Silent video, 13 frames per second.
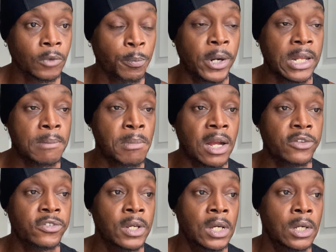pretty
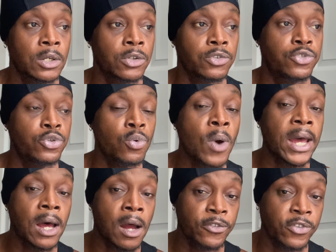much, do I
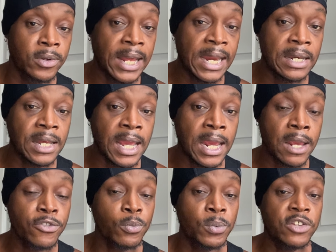alternate
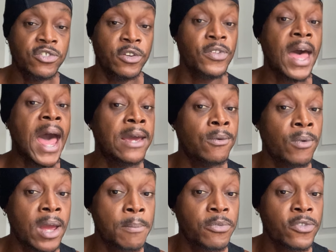days with just high
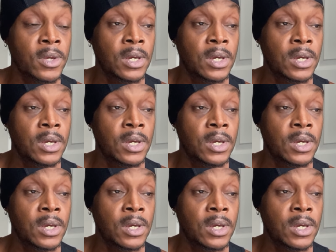reps?